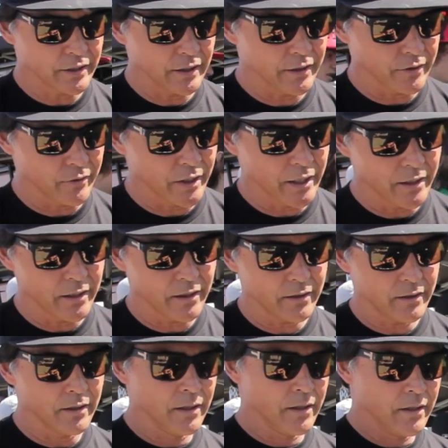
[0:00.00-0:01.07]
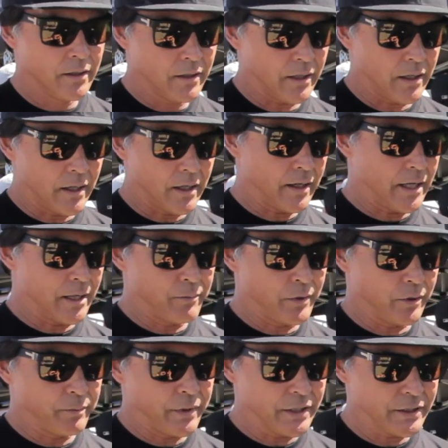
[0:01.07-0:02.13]
see the green
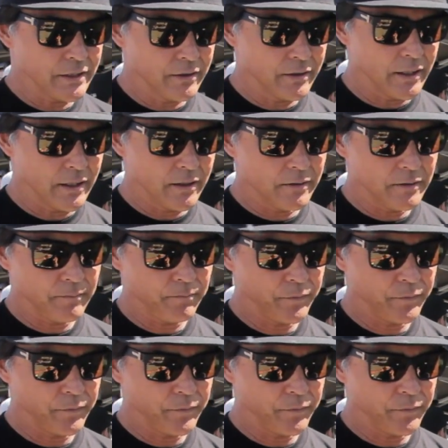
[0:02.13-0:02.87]
Emerald piston there.